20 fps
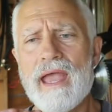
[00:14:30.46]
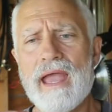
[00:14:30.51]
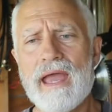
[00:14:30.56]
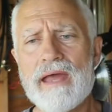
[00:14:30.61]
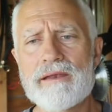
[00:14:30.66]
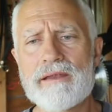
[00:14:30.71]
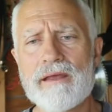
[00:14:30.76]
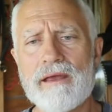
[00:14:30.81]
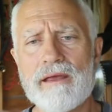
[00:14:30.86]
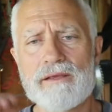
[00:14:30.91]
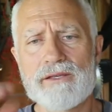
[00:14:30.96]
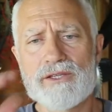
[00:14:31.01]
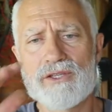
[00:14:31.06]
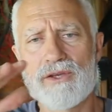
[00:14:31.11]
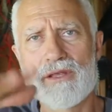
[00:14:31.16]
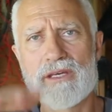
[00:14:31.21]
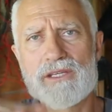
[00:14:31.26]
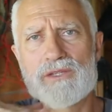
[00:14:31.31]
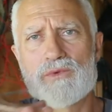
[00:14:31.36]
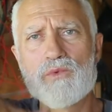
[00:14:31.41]
And
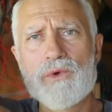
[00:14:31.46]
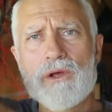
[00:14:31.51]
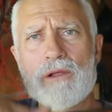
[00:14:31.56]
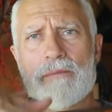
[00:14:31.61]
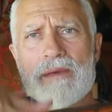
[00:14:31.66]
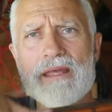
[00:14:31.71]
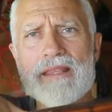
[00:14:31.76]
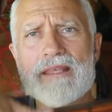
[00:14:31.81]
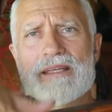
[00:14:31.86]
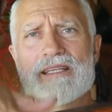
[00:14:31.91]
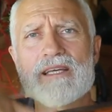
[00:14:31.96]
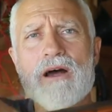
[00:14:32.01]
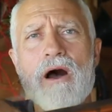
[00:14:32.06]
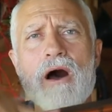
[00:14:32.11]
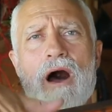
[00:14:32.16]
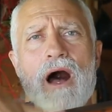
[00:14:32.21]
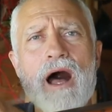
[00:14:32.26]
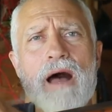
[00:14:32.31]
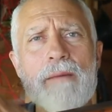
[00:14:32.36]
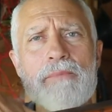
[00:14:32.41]
so this will be the
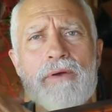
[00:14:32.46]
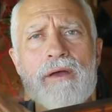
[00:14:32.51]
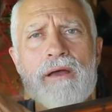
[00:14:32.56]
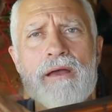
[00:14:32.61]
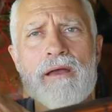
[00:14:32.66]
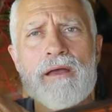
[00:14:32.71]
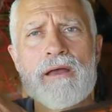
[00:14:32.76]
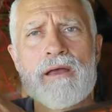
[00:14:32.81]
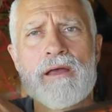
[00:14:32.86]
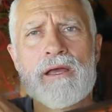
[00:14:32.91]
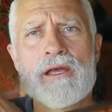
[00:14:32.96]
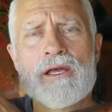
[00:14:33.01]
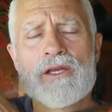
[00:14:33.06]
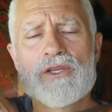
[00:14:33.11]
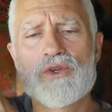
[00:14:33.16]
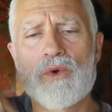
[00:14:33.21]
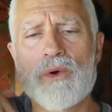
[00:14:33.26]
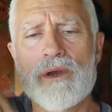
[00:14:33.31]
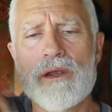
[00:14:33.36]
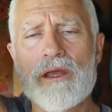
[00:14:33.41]
top.
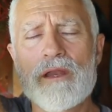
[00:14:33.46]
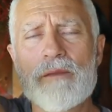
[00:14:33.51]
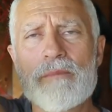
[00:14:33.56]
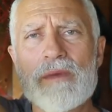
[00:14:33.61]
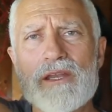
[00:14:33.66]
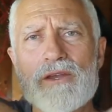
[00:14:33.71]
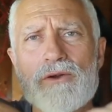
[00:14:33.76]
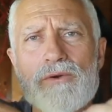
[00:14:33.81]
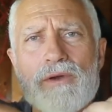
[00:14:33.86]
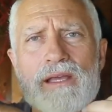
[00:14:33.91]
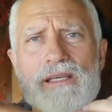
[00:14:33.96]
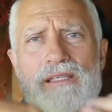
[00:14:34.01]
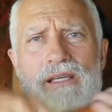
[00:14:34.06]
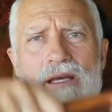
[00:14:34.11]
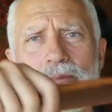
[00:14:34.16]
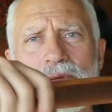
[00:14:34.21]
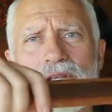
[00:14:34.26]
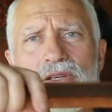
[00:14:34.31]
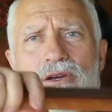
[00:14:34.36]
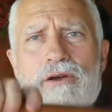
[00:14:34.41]
So what I'm going to be doing is
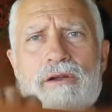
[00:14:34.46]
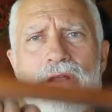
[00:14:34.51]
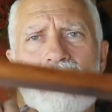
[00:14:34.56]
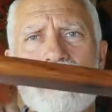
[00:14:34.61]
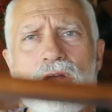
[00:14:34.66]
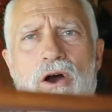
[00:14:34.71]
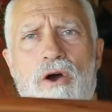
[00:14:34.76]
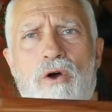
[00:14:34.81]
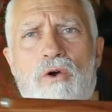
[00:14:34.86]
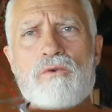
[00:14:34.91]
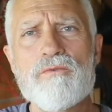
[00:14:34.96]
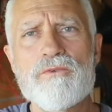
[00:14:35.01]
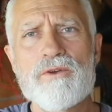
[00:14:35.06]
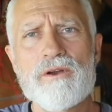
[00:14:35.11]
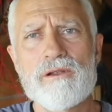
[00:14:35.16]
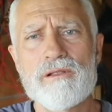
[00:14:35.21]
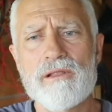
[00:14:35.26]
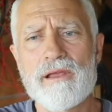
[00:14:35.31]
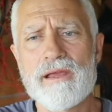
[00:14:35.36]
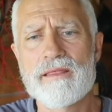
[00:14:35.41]
I'm going to be turning it
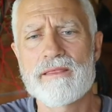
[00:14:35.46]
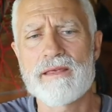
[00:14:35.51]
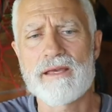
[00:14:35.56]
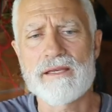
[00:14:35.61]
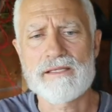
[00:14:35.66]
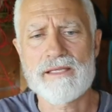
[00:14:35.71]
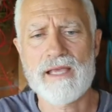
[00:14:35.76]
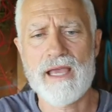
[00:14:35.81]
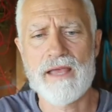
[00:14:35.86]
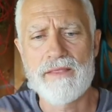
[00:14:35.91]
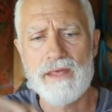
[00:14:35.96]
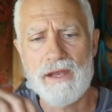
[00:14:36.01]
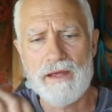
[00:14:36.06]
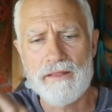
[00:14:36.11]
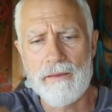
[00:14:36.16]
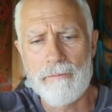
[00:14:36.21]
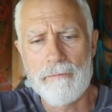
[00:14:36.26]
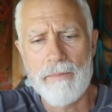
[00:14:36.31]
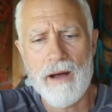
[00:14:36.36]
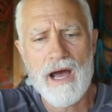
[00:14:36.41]
over like this, and then
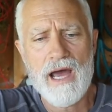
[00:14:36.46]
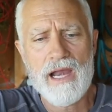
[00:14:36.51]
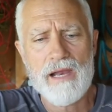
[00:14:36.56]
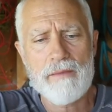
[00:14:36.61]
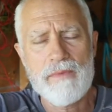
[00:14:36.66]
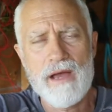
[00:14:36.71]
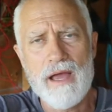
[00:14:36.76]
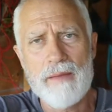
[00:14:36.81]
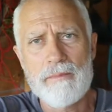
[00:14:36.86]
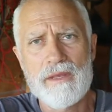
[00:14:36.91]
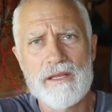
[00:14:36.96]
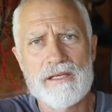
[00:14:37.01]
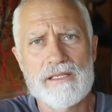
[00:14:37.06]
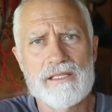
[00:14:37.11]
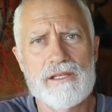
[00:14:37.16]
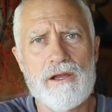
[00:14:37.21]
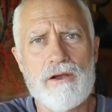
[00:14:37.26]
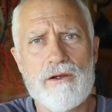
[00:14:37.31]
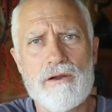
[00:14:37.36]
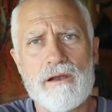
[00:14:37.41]
on the bottom I'm going to
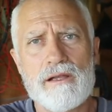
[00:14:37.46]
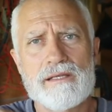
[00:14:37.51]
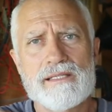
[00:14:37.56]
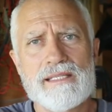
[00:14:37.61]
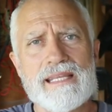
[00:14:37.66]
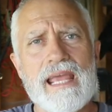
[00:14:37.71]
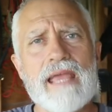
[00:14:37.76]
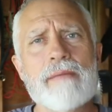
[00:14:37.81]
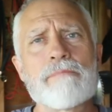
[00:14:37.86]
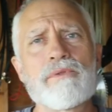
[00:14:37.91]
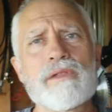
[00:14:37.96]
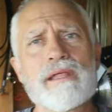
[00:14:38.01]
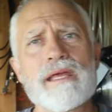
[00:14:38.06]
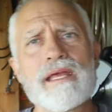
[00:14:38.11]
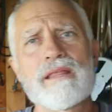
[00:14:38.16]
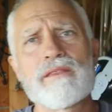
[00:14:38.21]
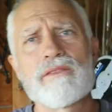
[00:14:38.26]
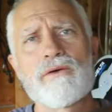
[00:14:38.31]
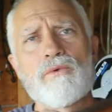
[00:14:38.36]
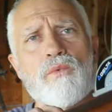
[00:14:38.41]
start
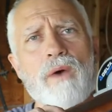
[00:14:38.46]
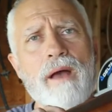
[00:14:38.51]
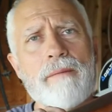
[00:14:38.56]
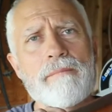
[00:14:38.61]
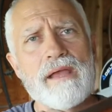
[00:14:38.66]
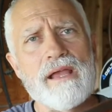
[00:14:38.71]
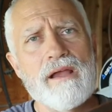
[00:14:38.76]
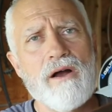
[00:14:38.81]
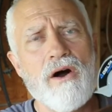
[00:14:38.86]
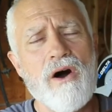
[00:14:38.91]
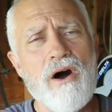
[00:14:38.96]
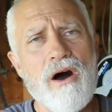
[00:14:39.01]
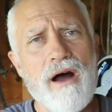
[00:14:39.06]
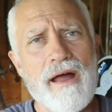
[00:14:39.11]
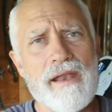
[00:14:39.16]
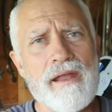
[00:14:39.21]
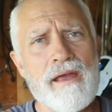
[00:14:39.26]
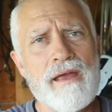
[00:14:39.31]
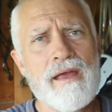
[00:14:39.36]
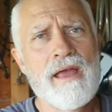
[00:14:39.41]
stapling the webbing
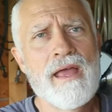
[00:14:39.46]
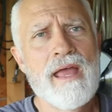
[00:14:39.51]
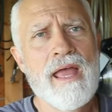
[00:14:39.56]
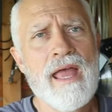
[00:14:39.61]
on.